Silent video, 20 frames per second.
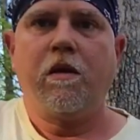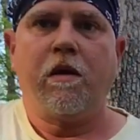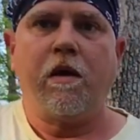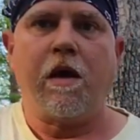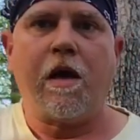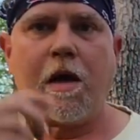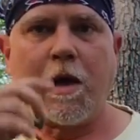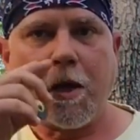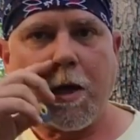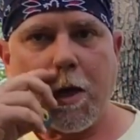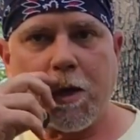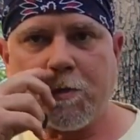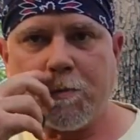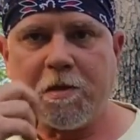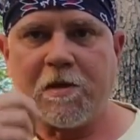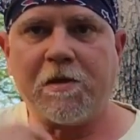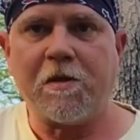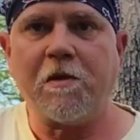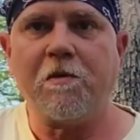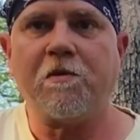Hi,
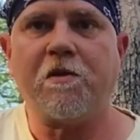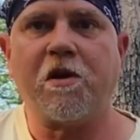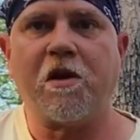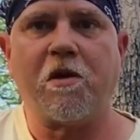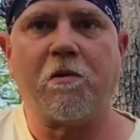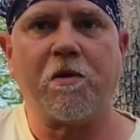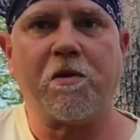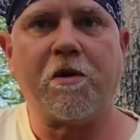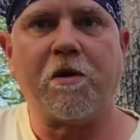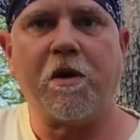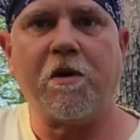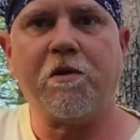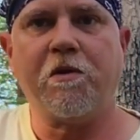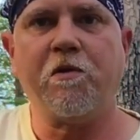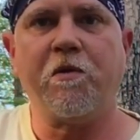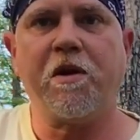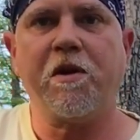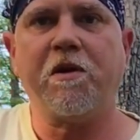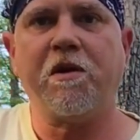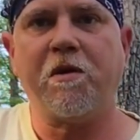Ashby Stokes here with another
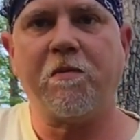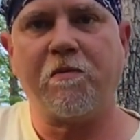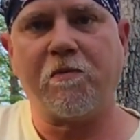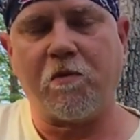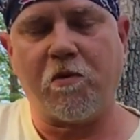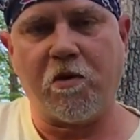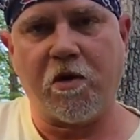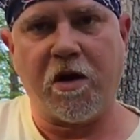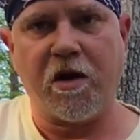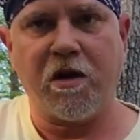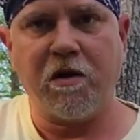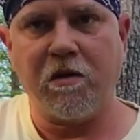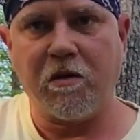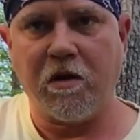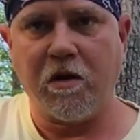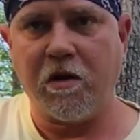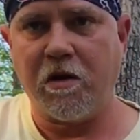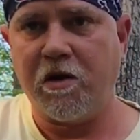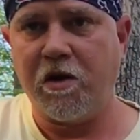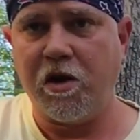quick tip for you,
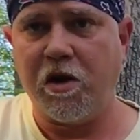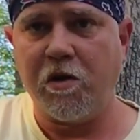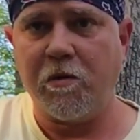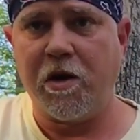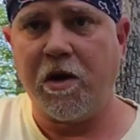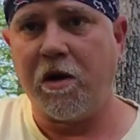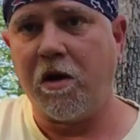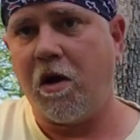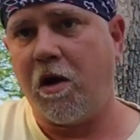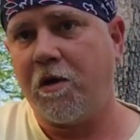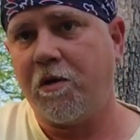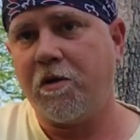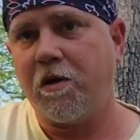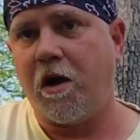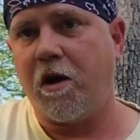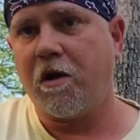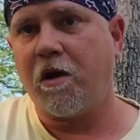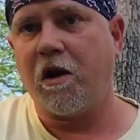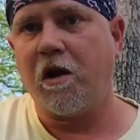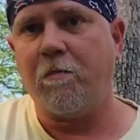continuing on
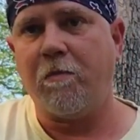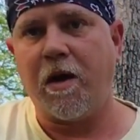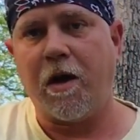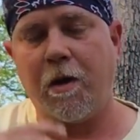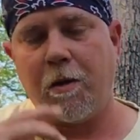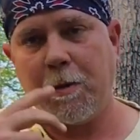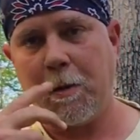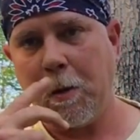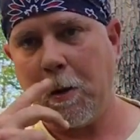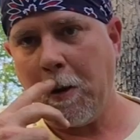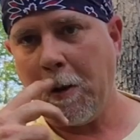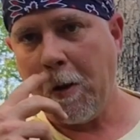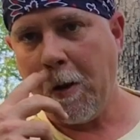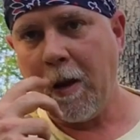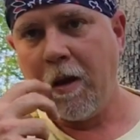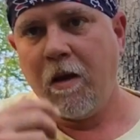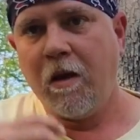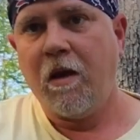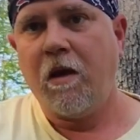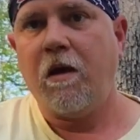talking about
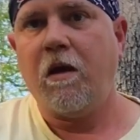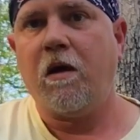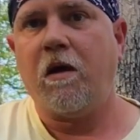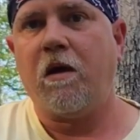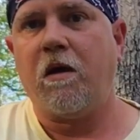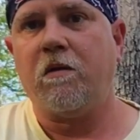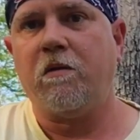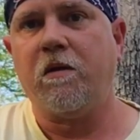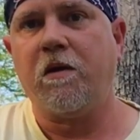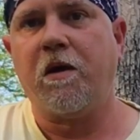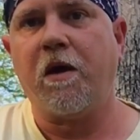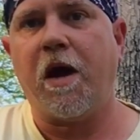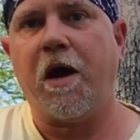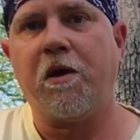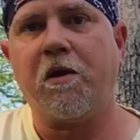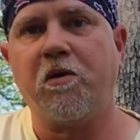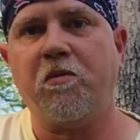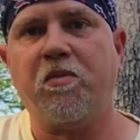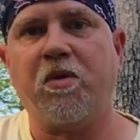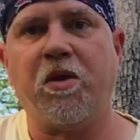
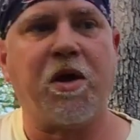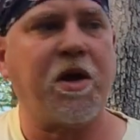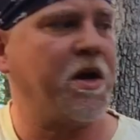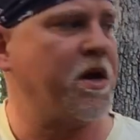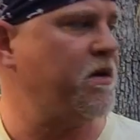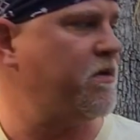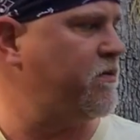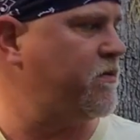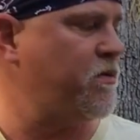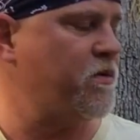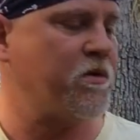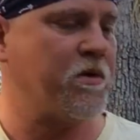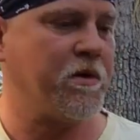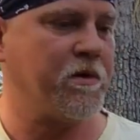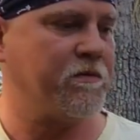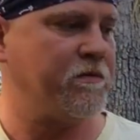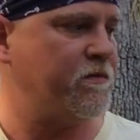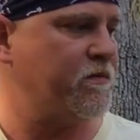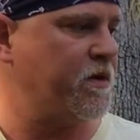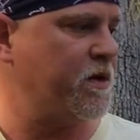legato playing
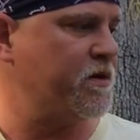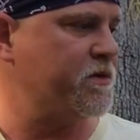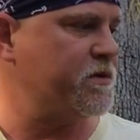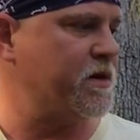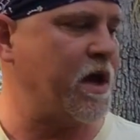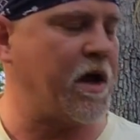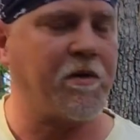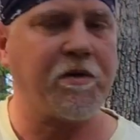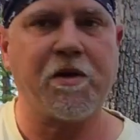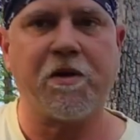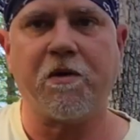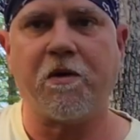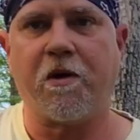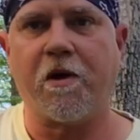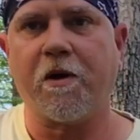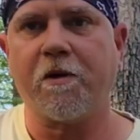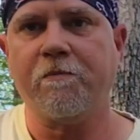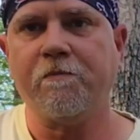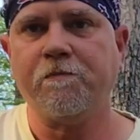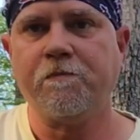for fingerstyle
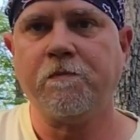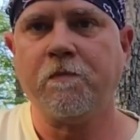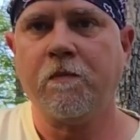guitar.